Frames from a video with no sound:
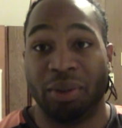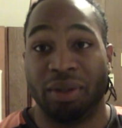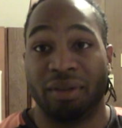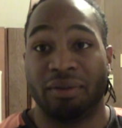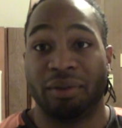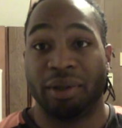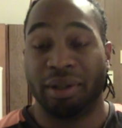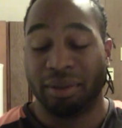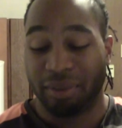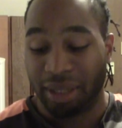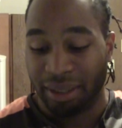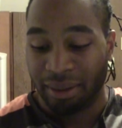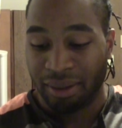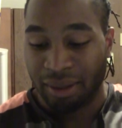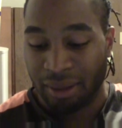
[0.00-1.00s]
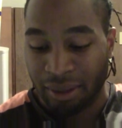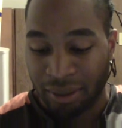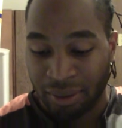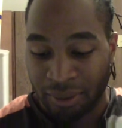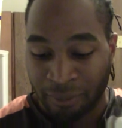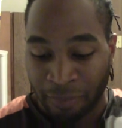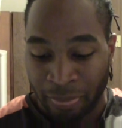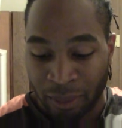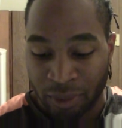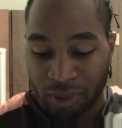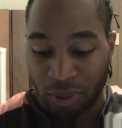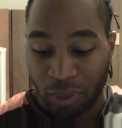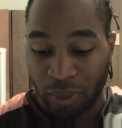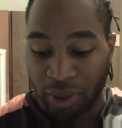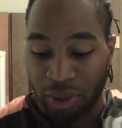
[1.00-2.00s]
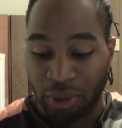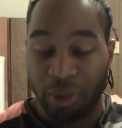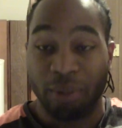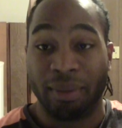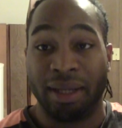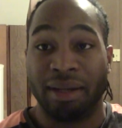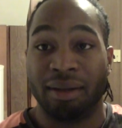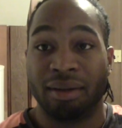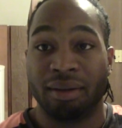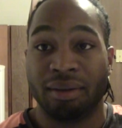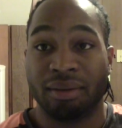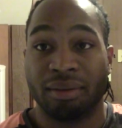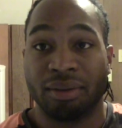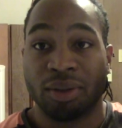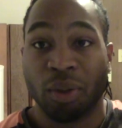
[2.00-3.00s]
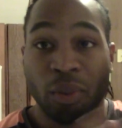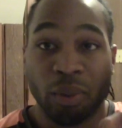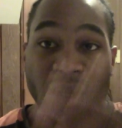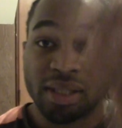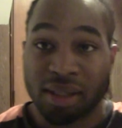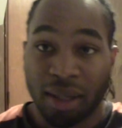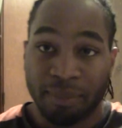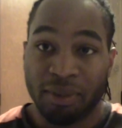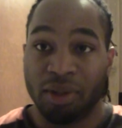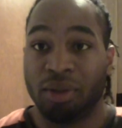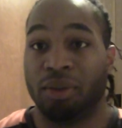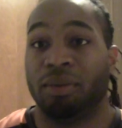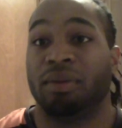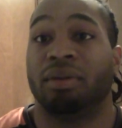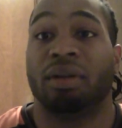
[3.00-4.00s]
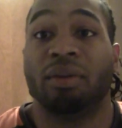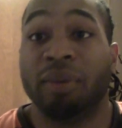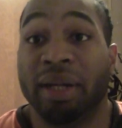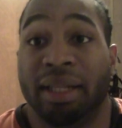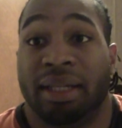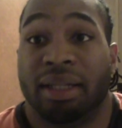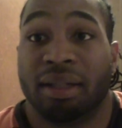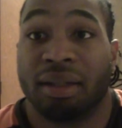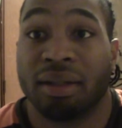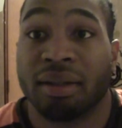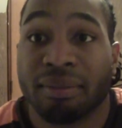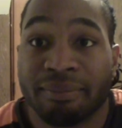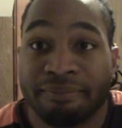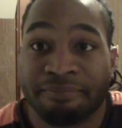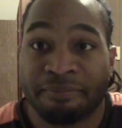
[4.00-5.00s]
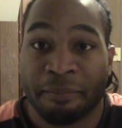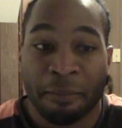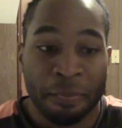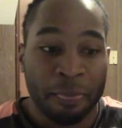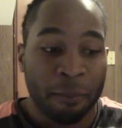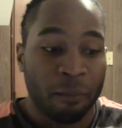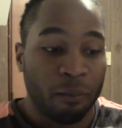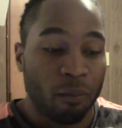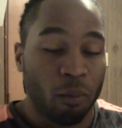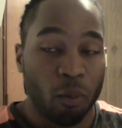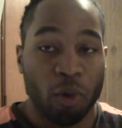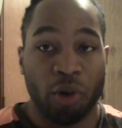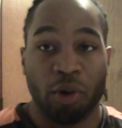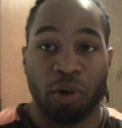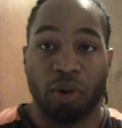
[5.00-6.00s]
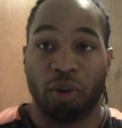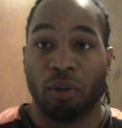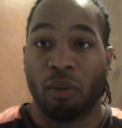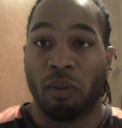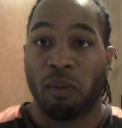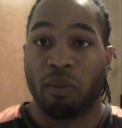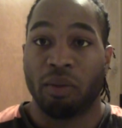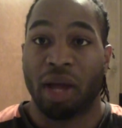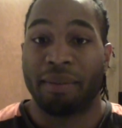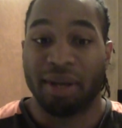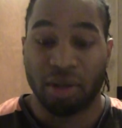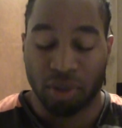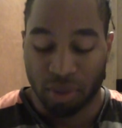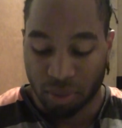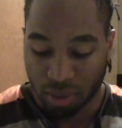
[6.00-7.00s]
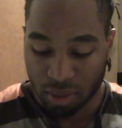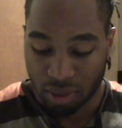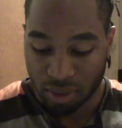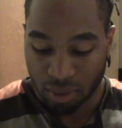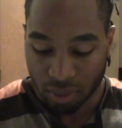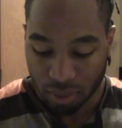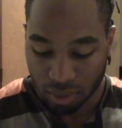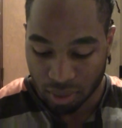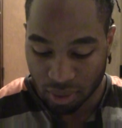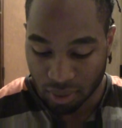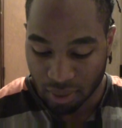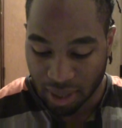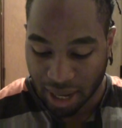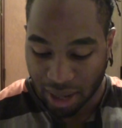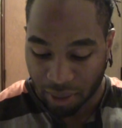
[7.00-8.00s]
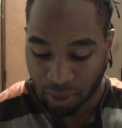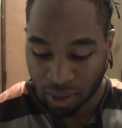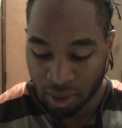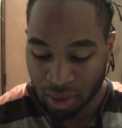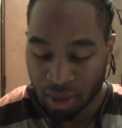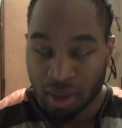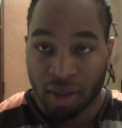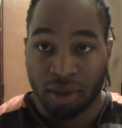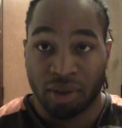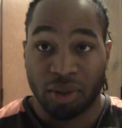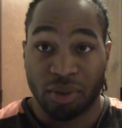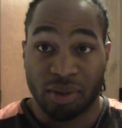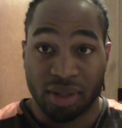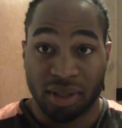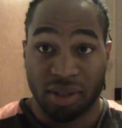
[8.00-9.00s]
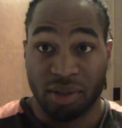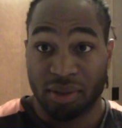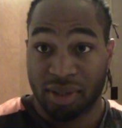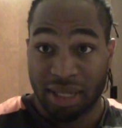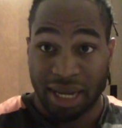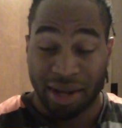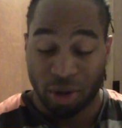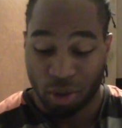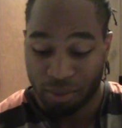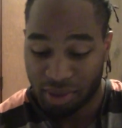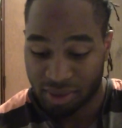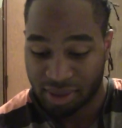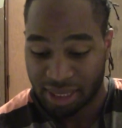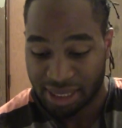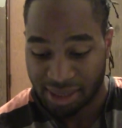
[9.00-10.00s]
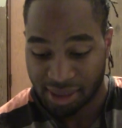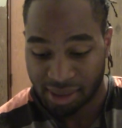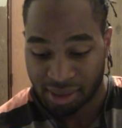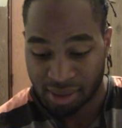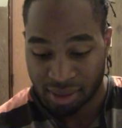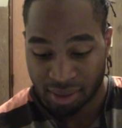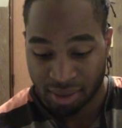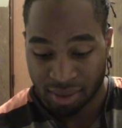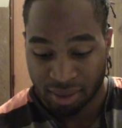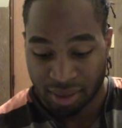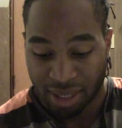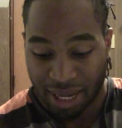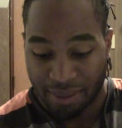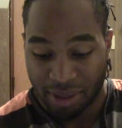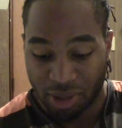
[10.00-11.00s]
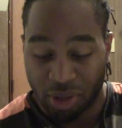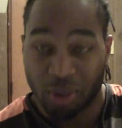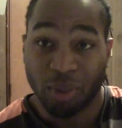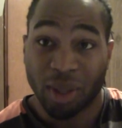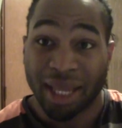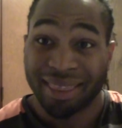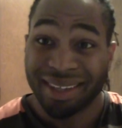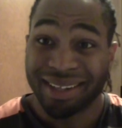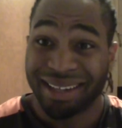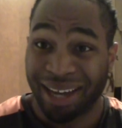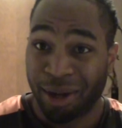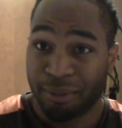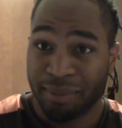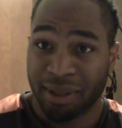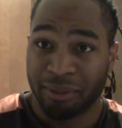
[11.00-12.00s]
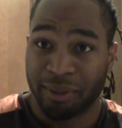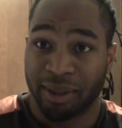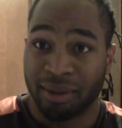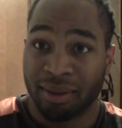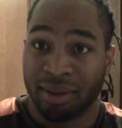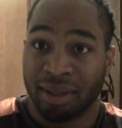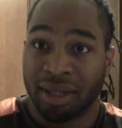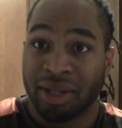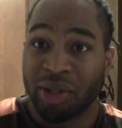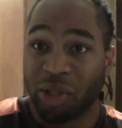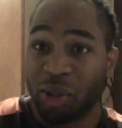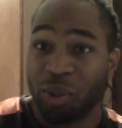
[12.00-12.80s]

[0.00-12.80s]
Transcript: this for you, right? So what do you do, man? So it's up to you, really. What do you do? I mean, do you cower? Do you stay at homeostasis? I mean, do you let the doubt be real? Do